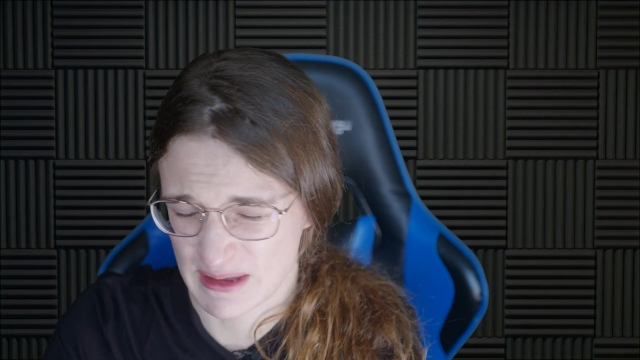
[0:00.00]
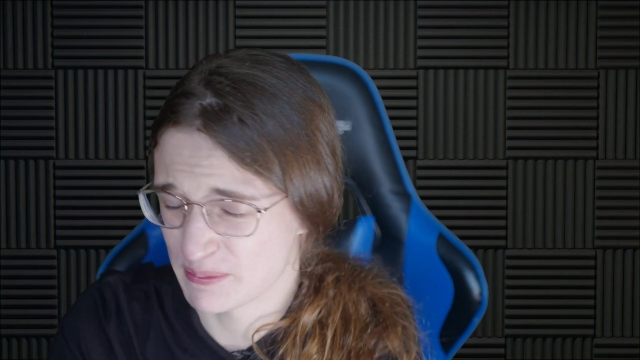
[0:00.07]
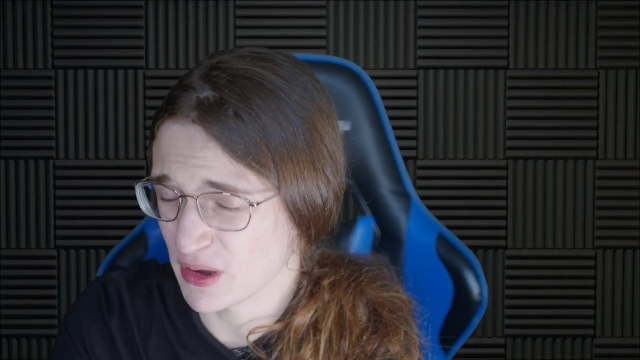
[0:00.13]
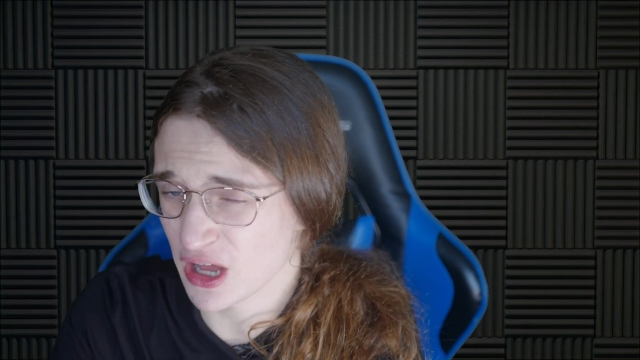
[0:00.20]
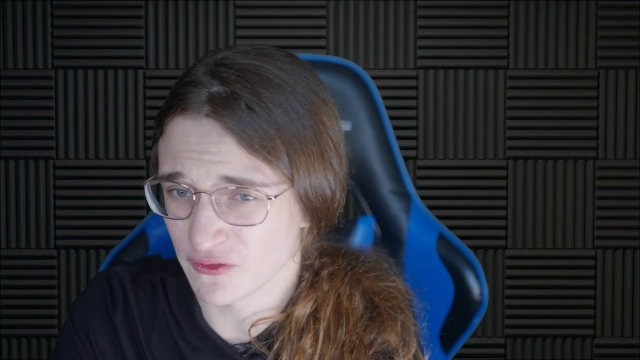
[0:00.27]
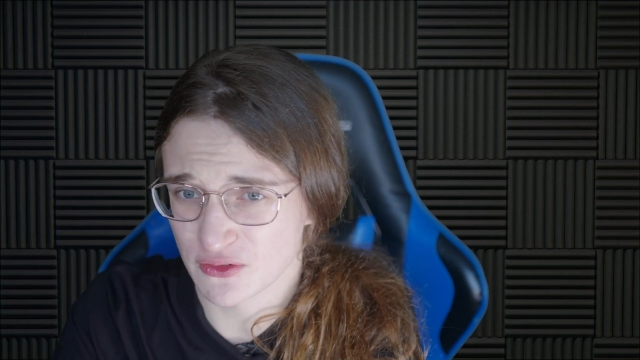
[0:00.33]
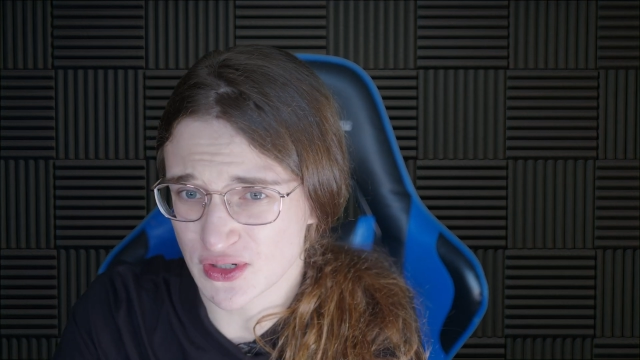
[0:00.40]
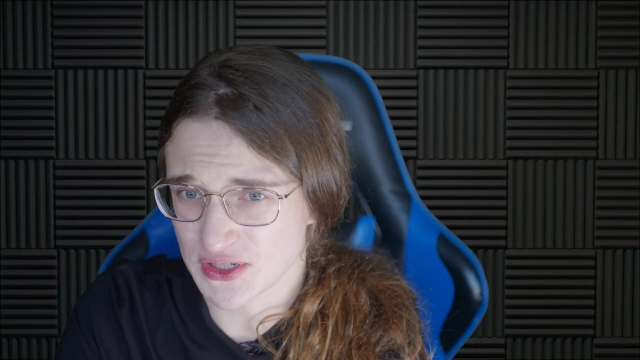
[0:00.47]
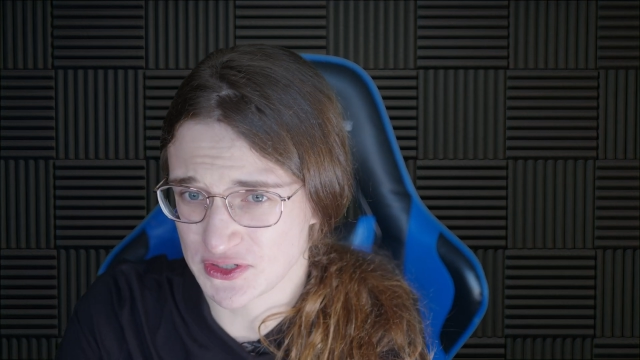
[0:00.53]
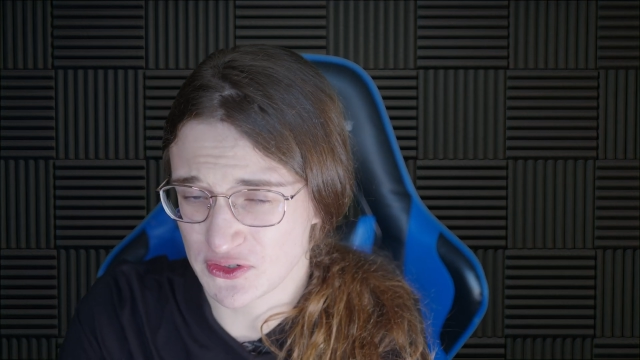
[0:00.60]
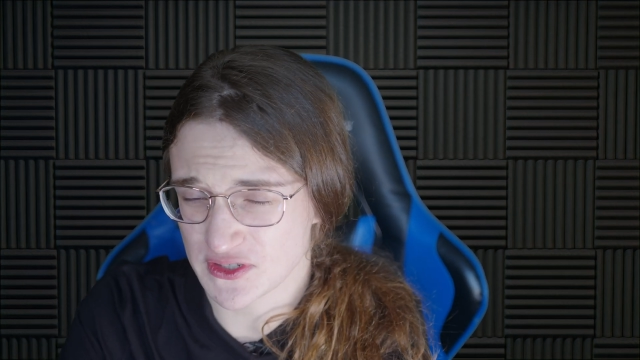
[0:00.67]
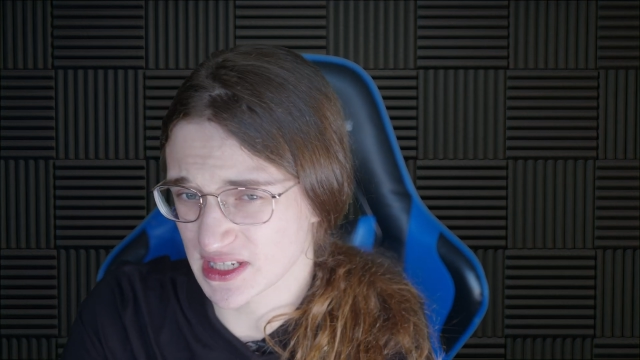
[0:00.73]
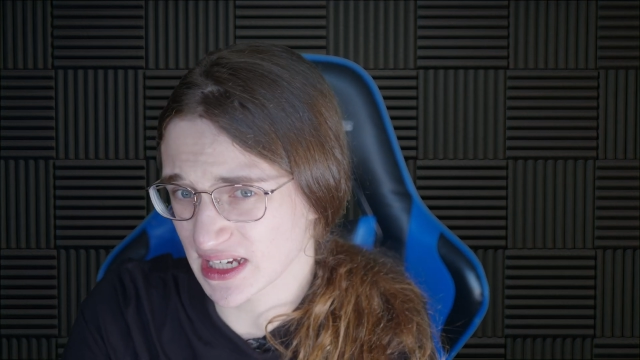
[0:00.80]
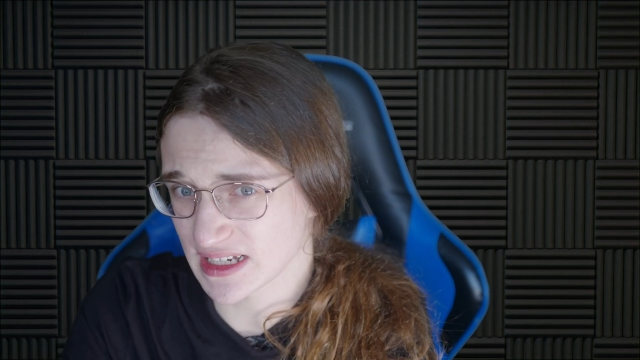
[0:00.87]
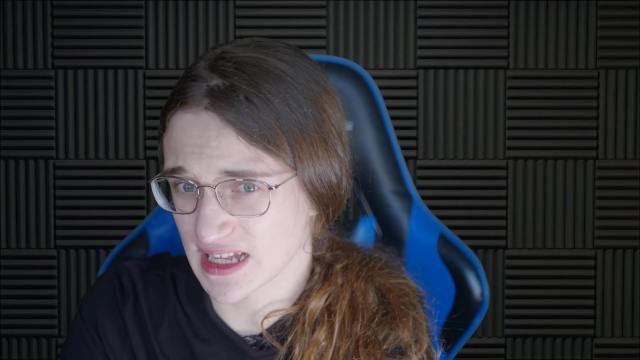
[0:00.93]
apart from just
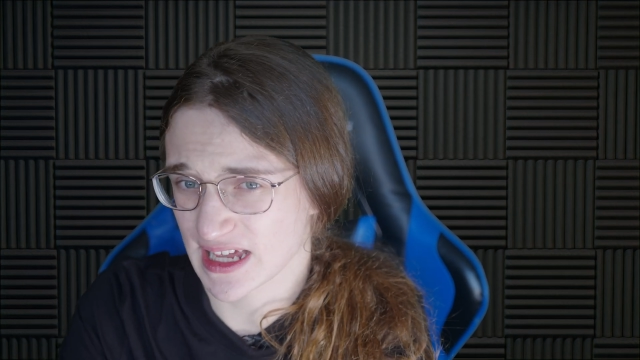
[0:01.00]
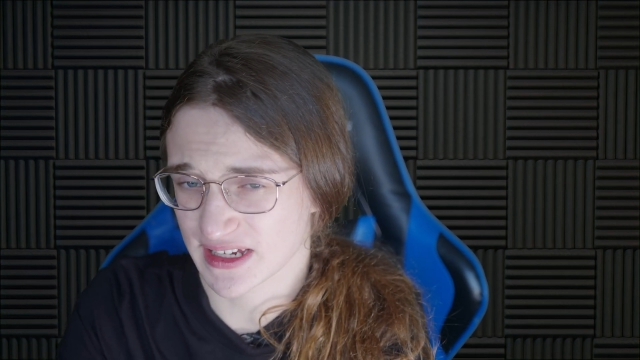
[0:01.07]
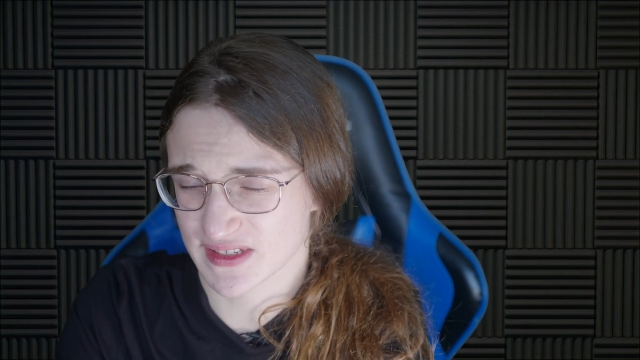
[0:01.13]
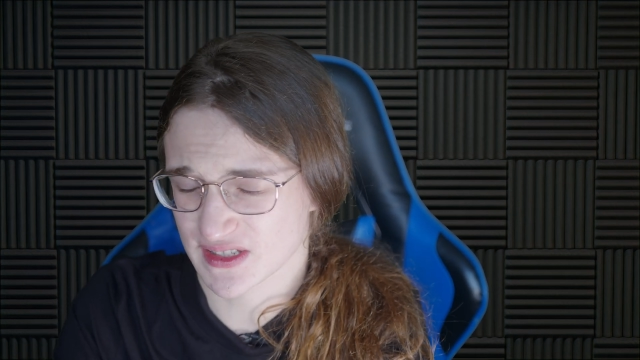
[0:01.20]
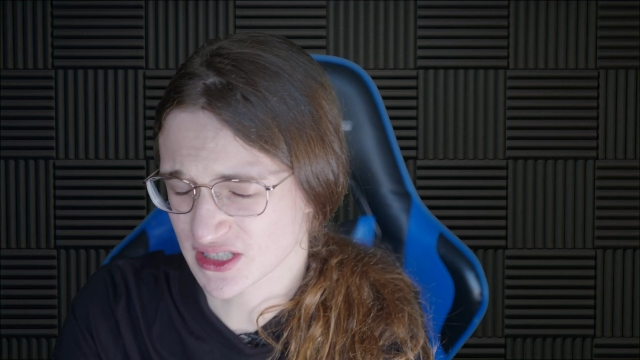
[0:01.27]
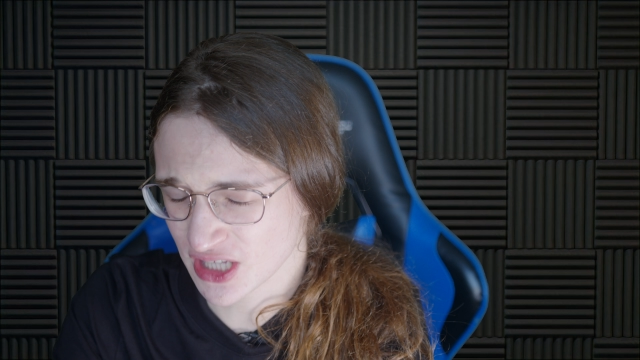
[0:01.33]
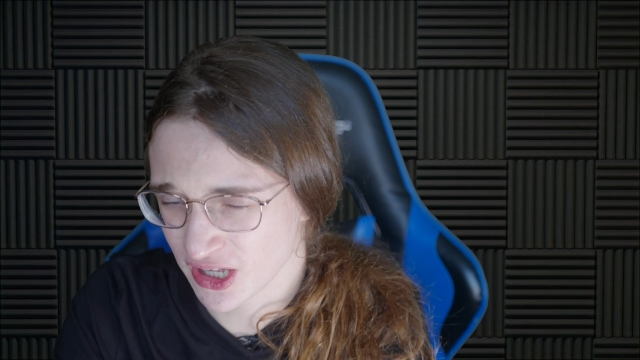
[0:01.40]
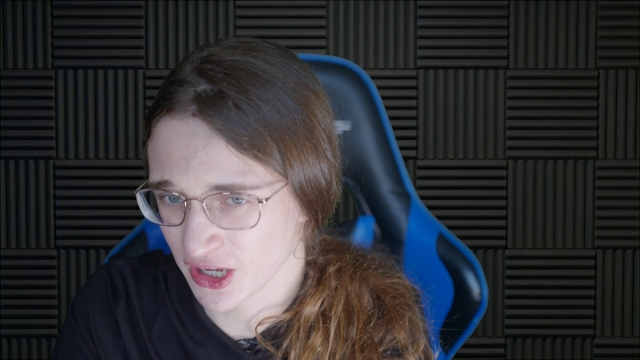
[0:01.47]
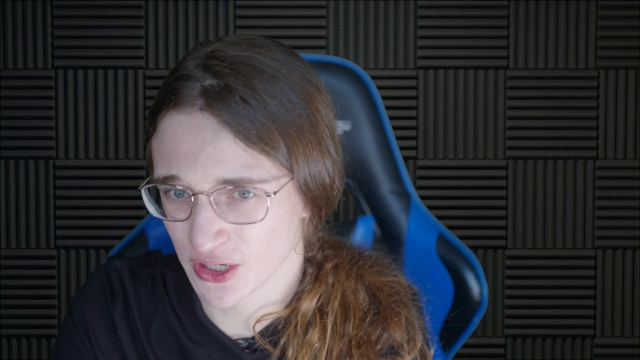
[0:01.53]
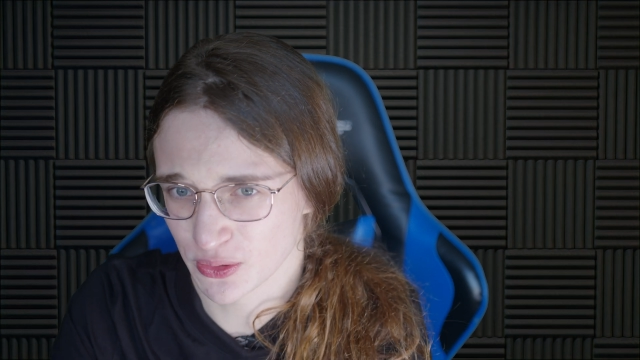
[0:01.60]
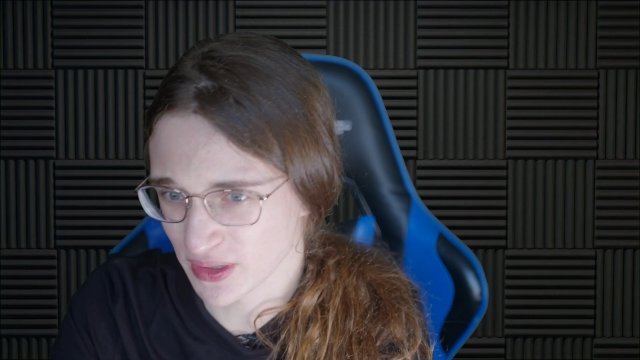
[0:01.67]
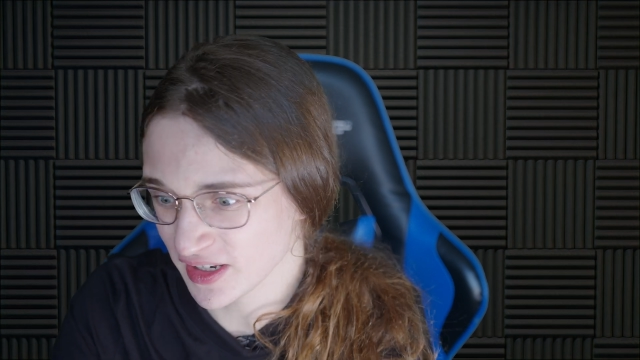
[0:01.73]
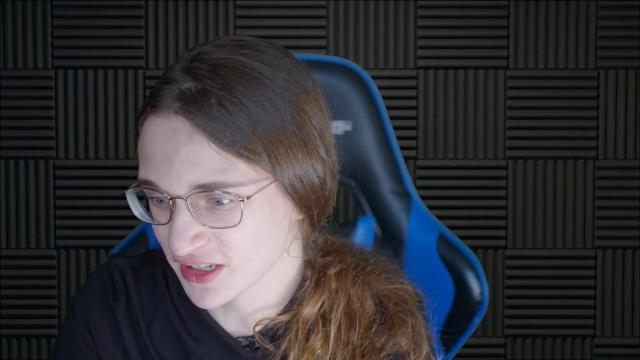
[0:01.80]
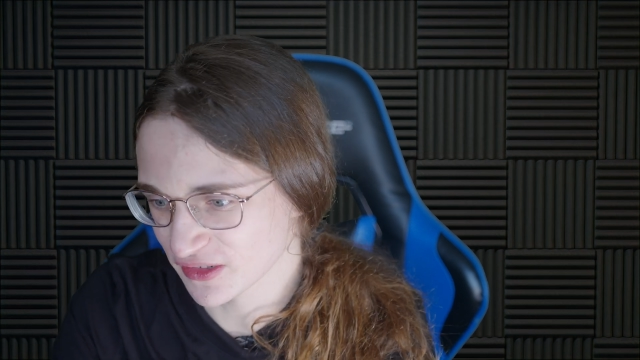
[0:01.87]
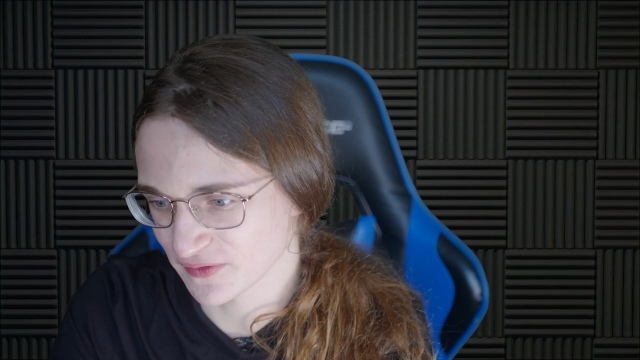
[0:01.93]
using an external
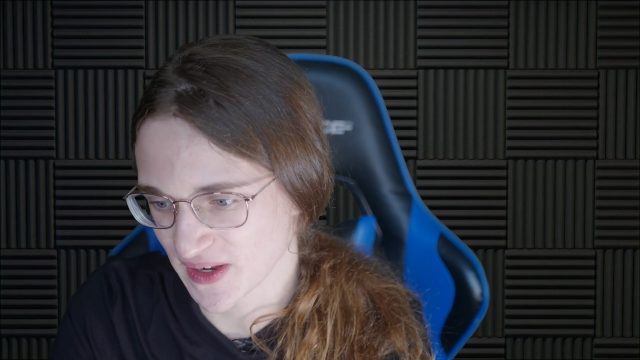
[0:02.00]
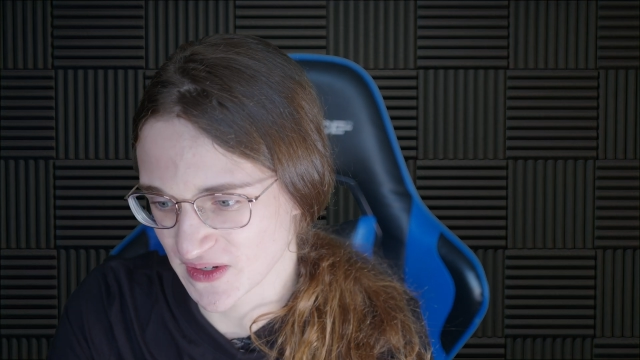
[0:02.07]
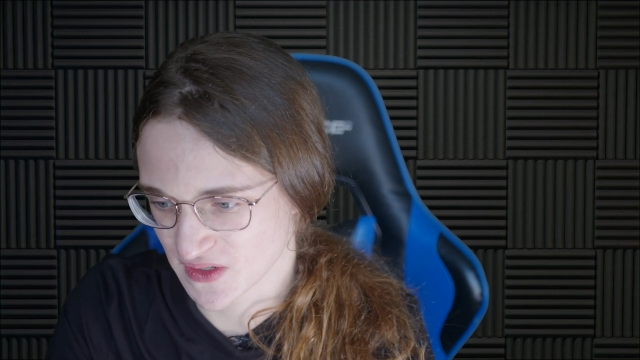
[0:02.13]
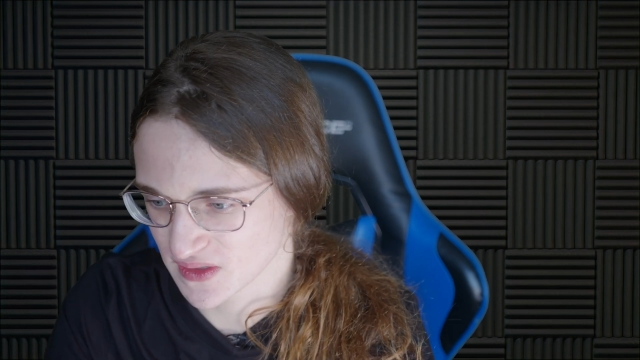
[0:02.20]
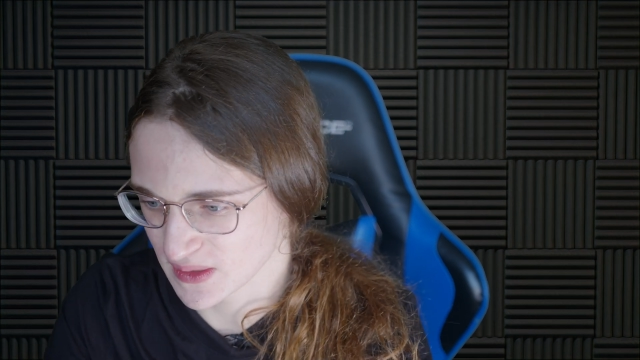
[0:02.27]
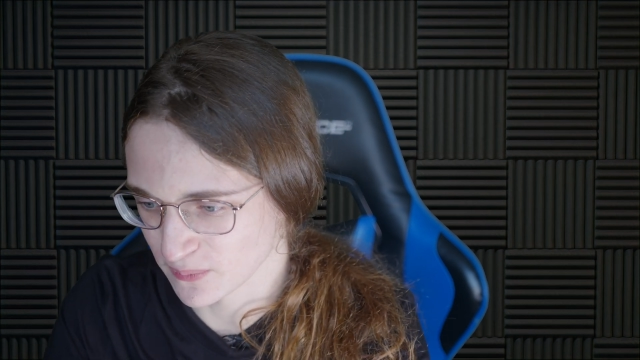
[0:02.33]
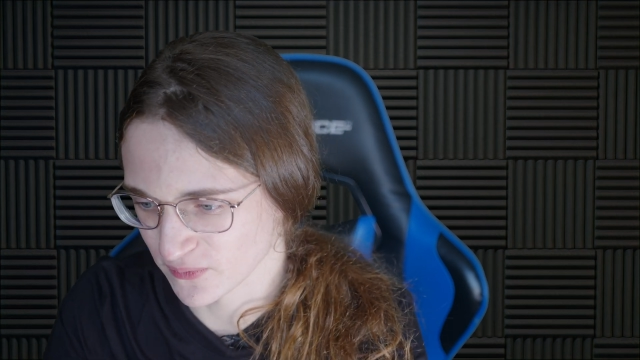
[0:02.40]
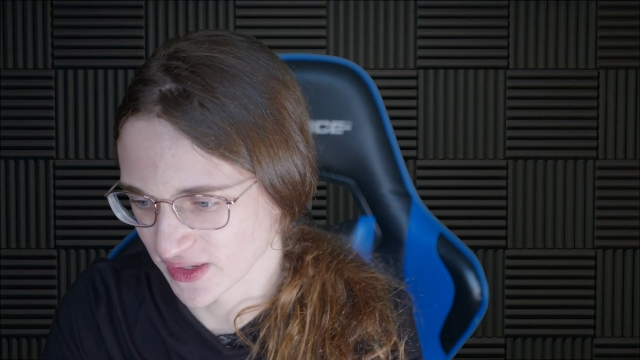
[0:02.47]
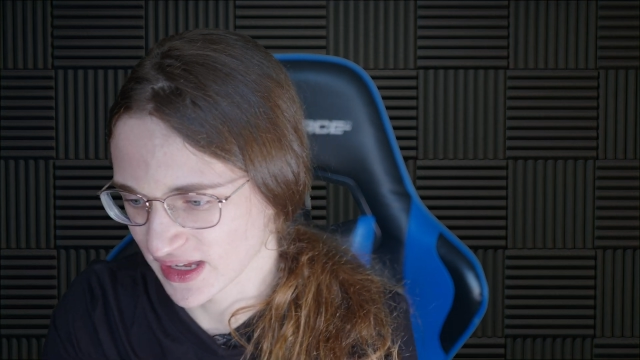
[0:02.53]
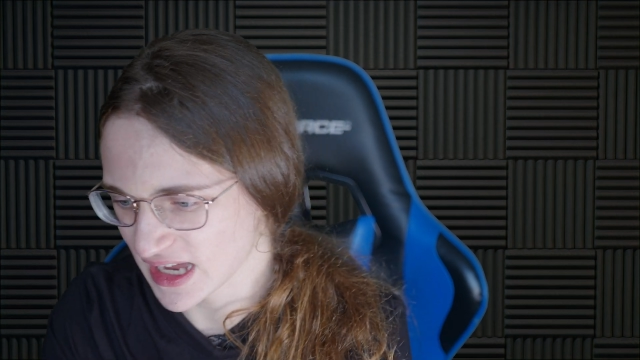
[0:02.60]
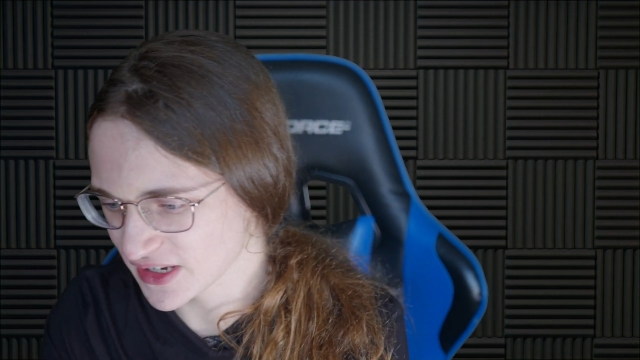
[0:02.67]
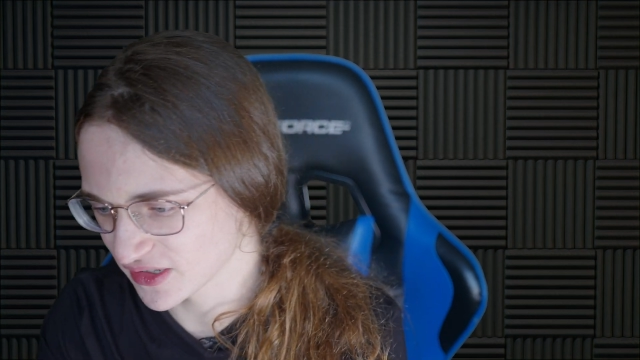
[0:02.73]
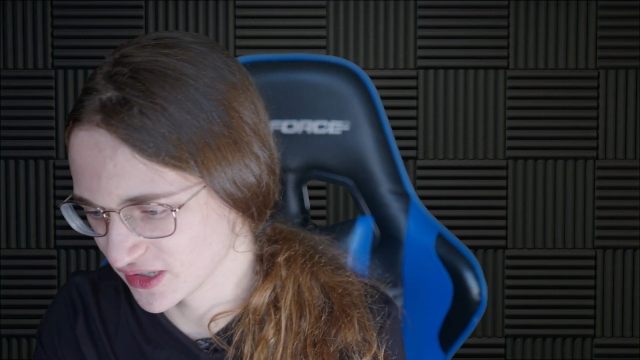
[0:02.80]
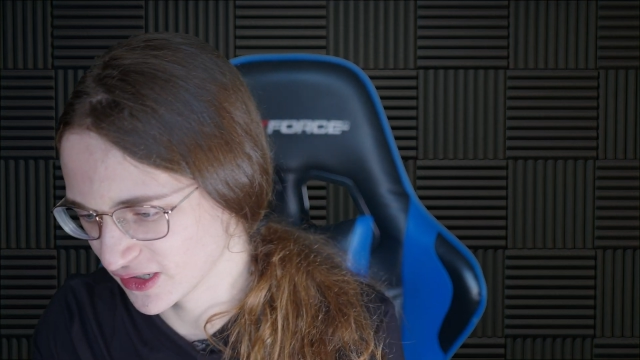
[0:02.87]
interface or something, I don't